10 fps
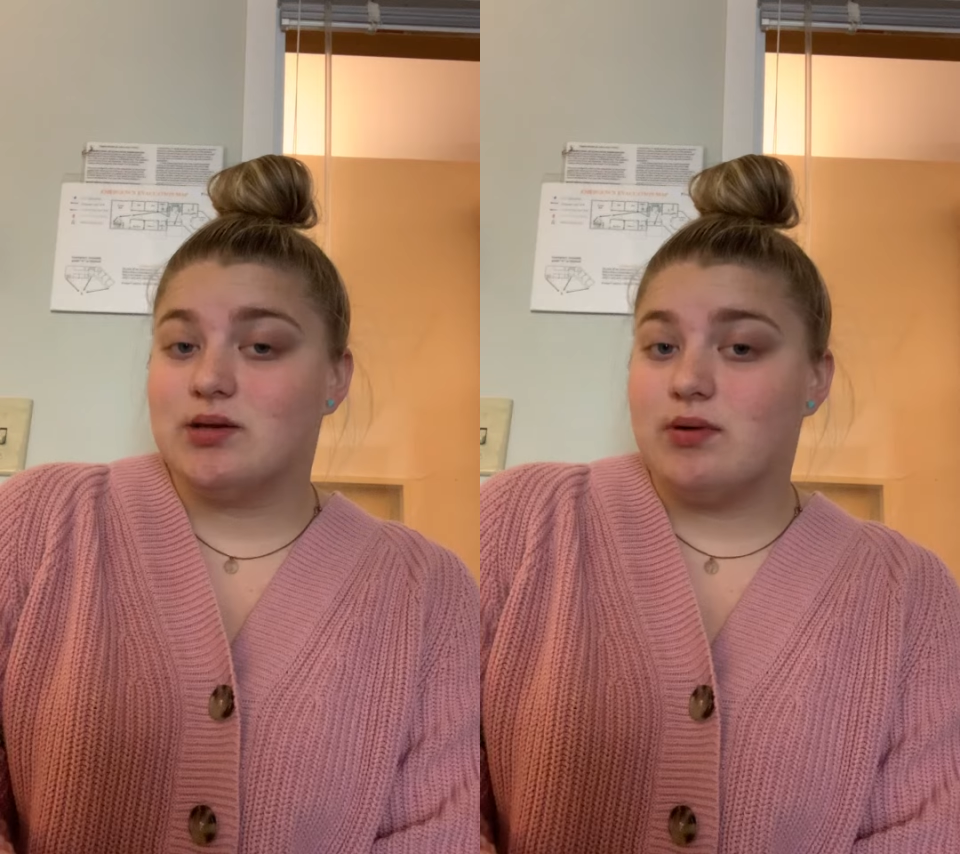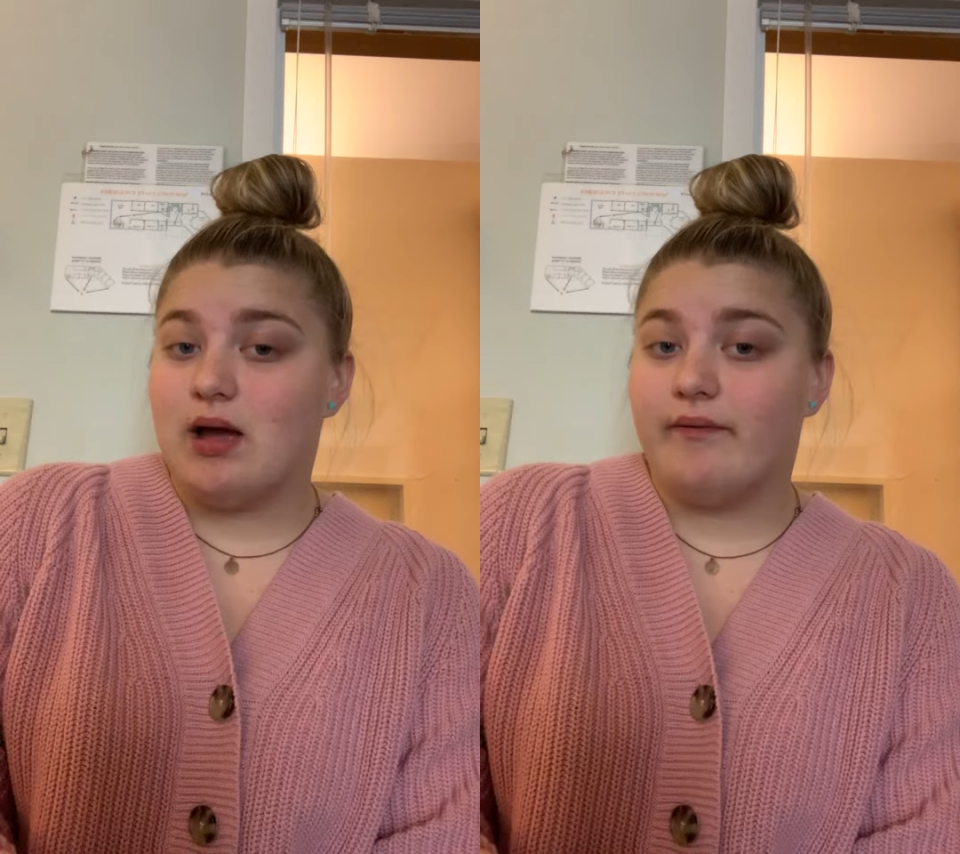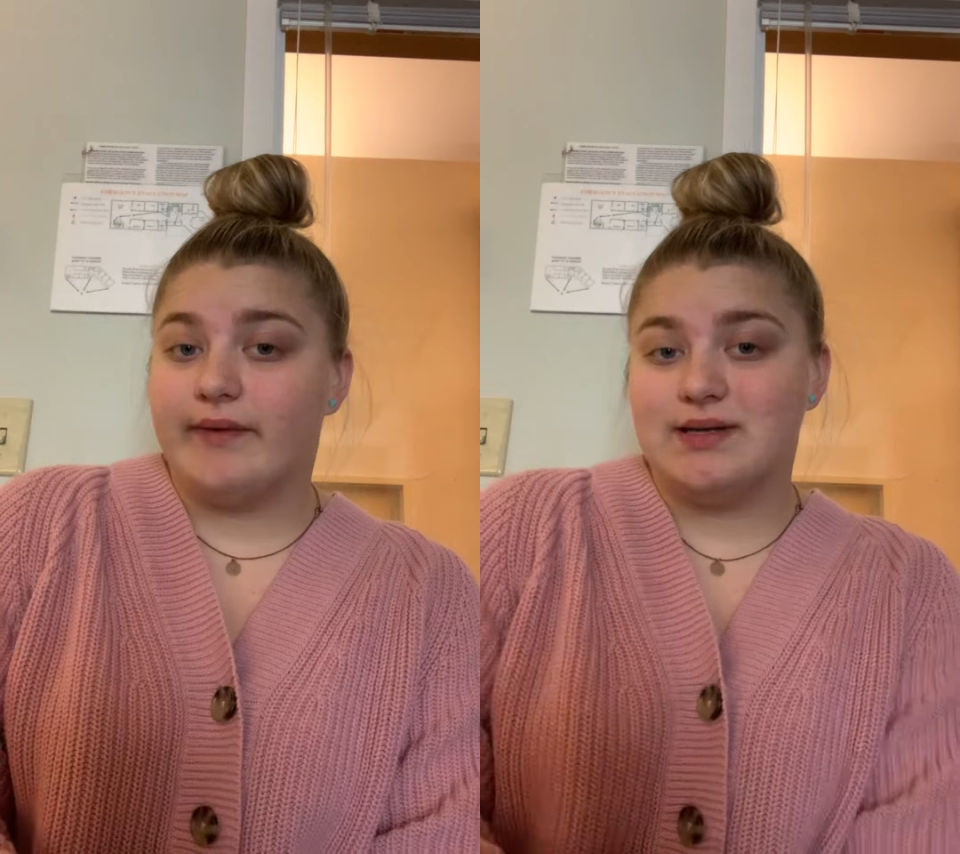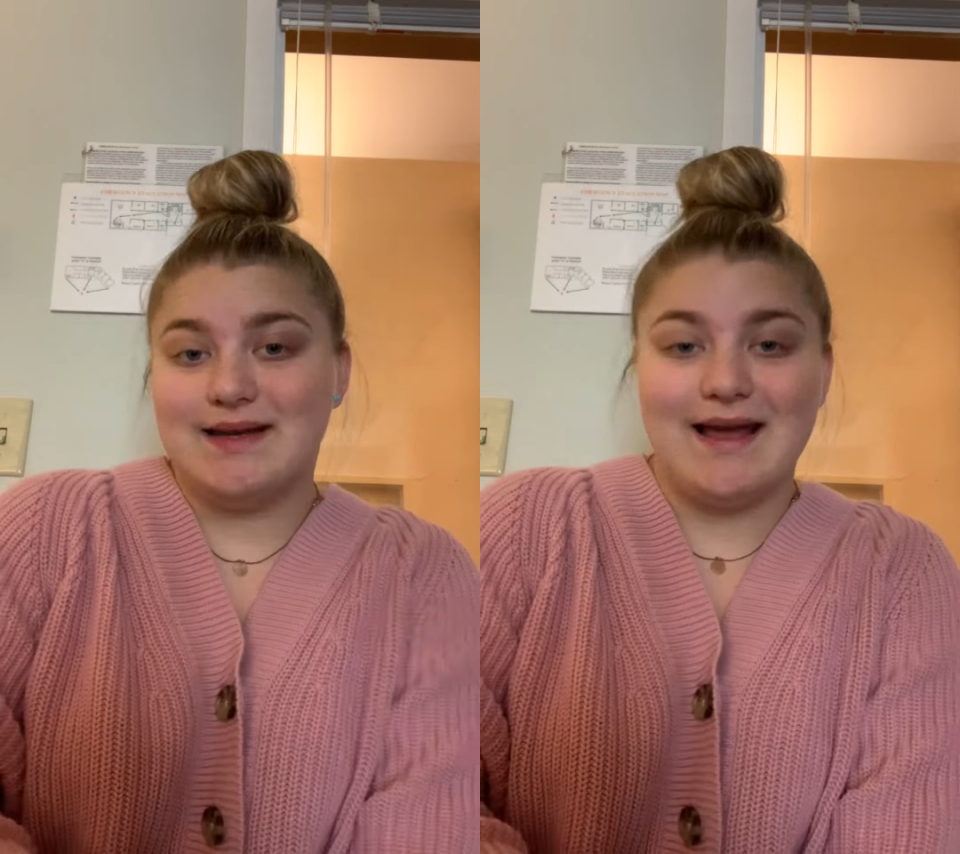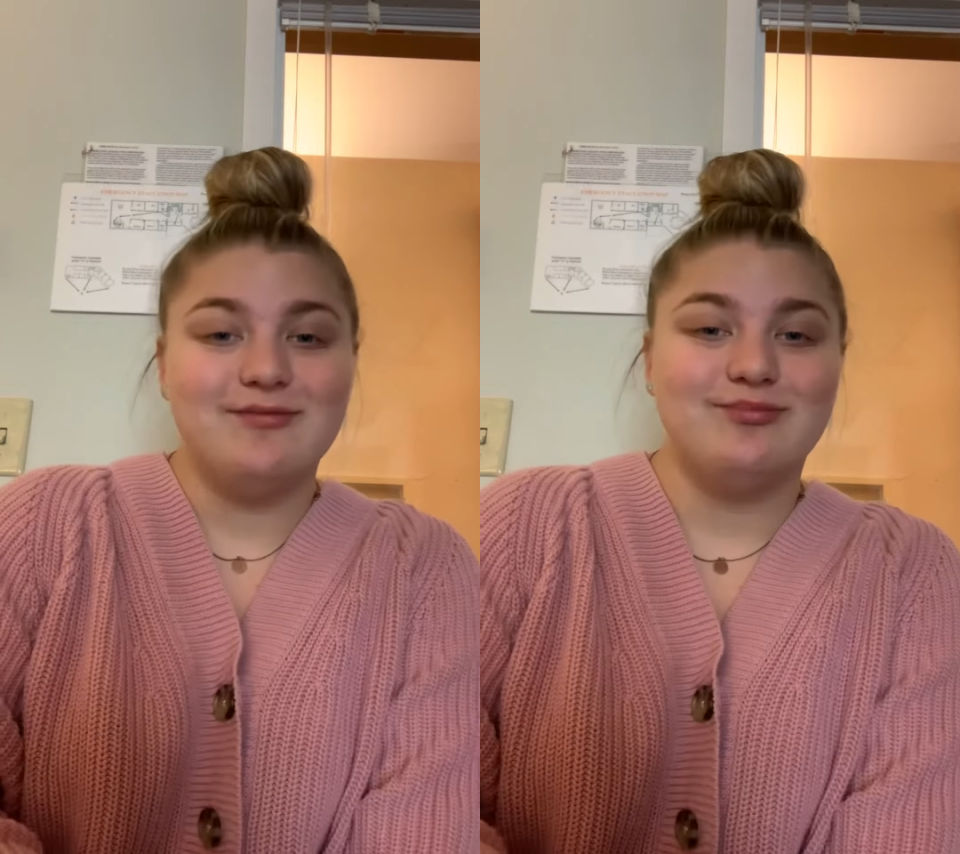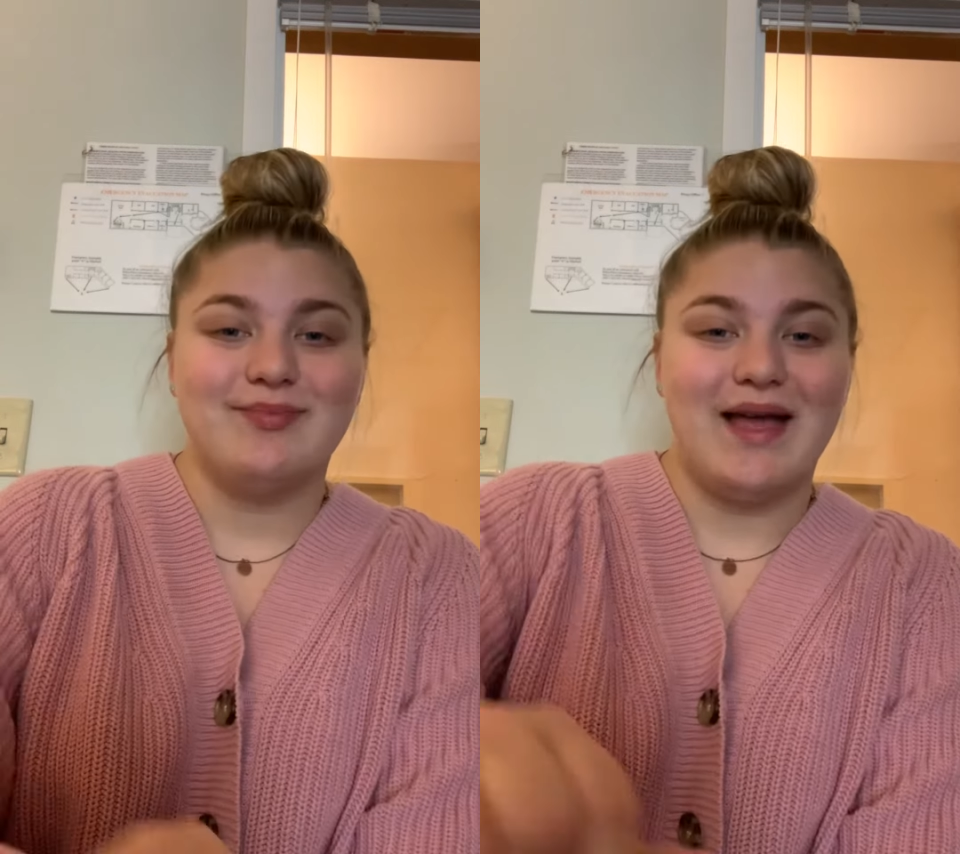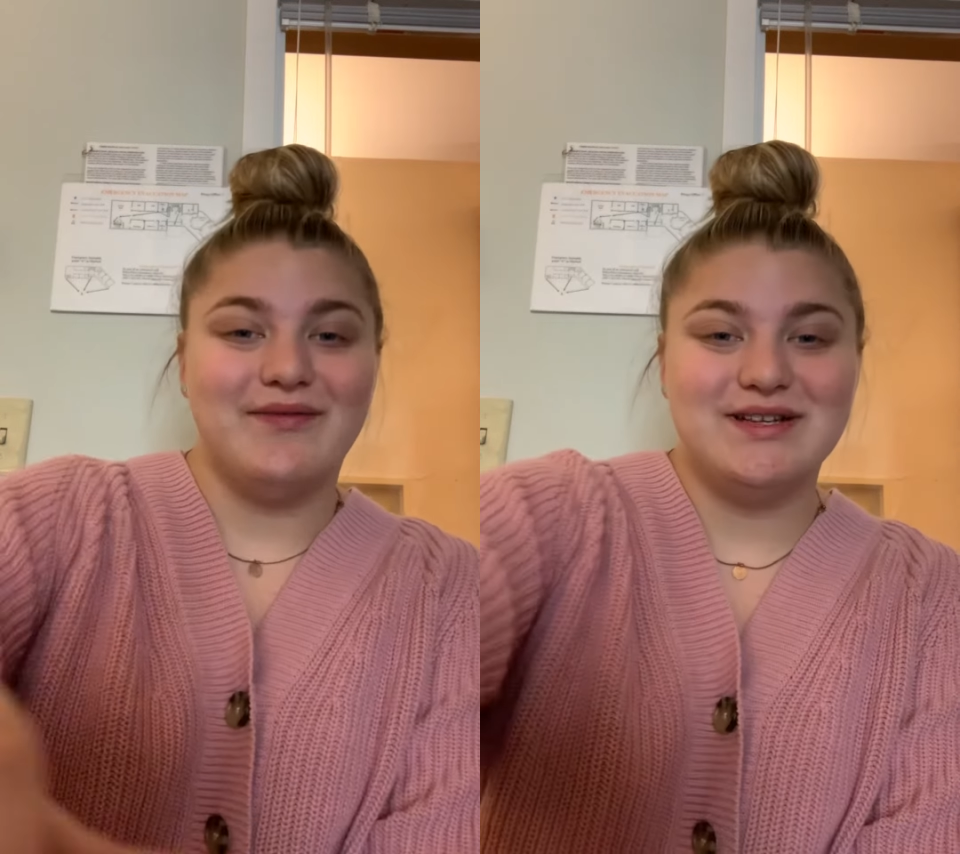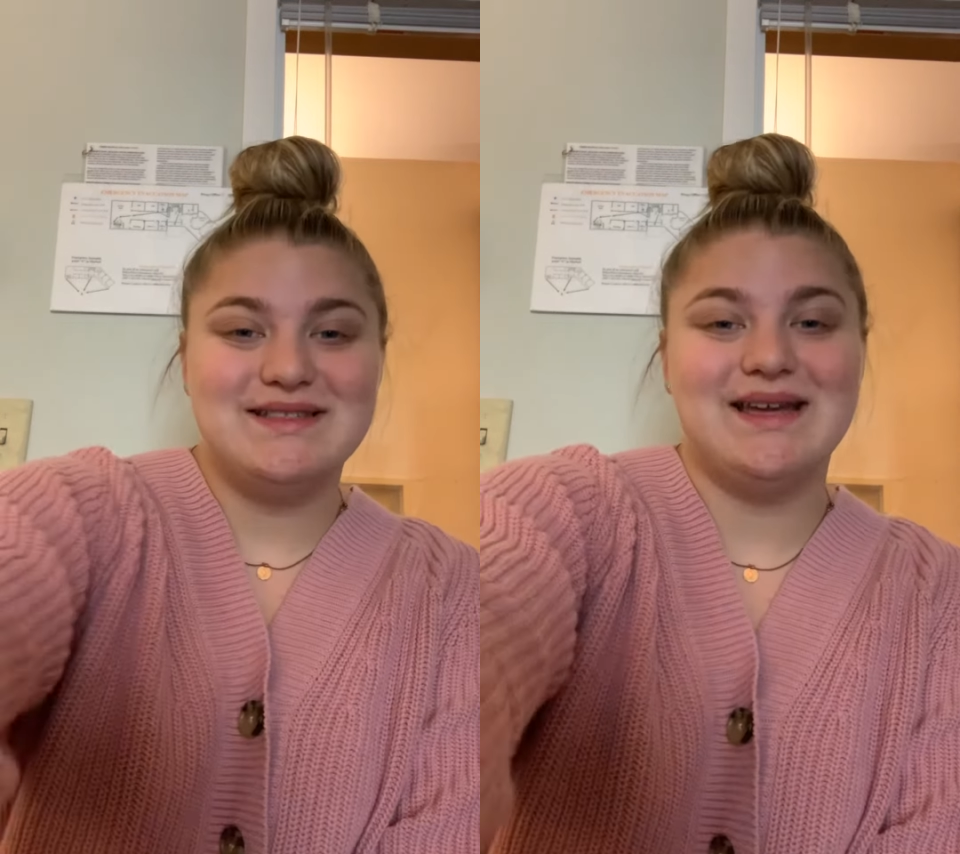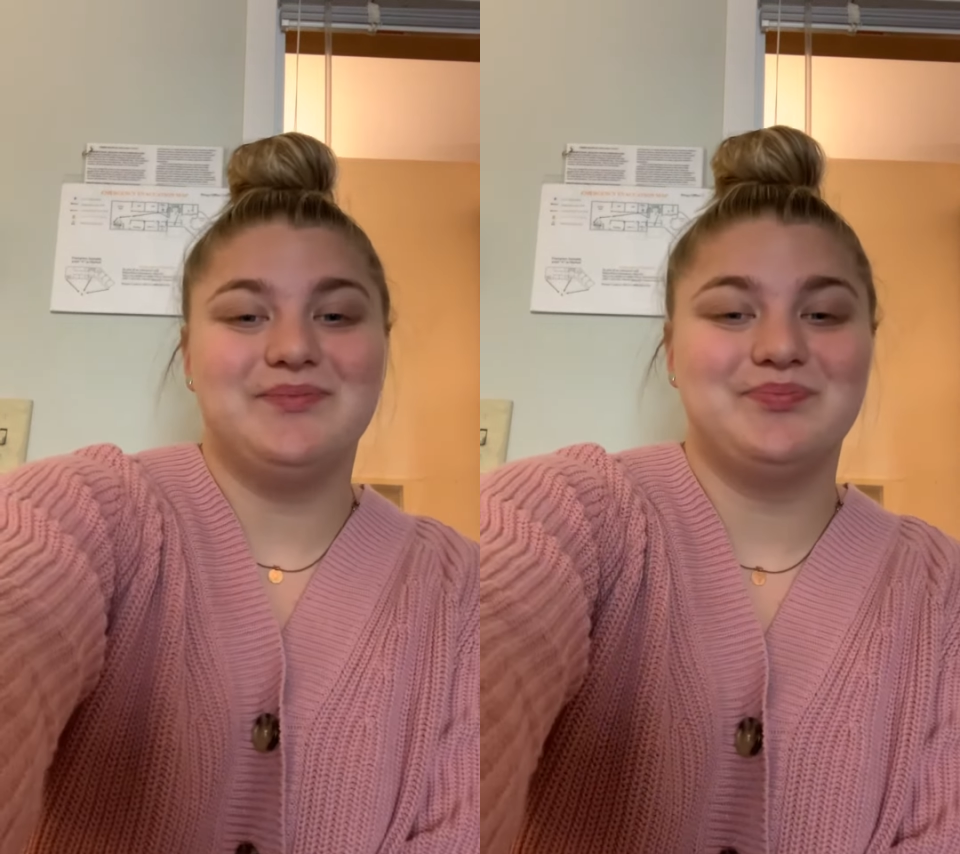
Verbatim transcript: that we have for today. Have a good day.